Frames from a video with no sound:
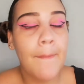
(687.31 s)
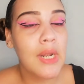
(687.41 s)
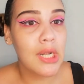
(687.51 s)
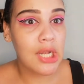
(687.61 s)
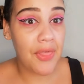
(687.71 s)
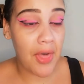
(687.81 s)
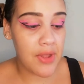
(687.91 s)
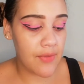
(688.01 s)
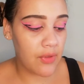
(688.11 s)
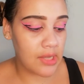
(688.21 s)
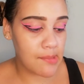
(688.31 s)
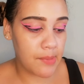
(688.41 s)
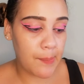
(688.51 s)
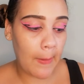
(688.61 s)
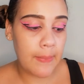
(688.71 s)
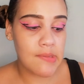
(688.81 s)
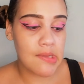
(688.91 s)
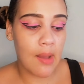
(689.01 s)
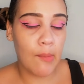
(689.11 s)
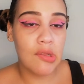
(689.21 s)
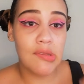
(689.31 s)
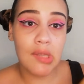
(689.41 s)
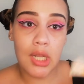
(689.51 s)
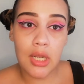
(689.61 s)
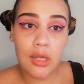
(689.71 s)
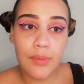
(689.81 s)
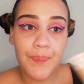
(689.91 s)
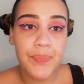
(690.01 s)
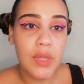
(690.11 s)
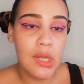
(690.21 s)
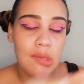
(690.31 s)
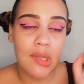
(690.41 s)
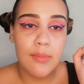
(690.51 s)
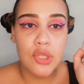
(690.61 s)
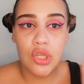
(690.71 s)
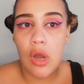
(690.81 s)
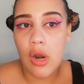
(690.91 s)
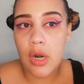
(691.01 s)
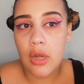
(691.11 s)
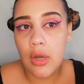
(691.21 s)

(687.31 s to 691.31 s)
But nevertheless, I'm gonna pop in some concealer, some mascara.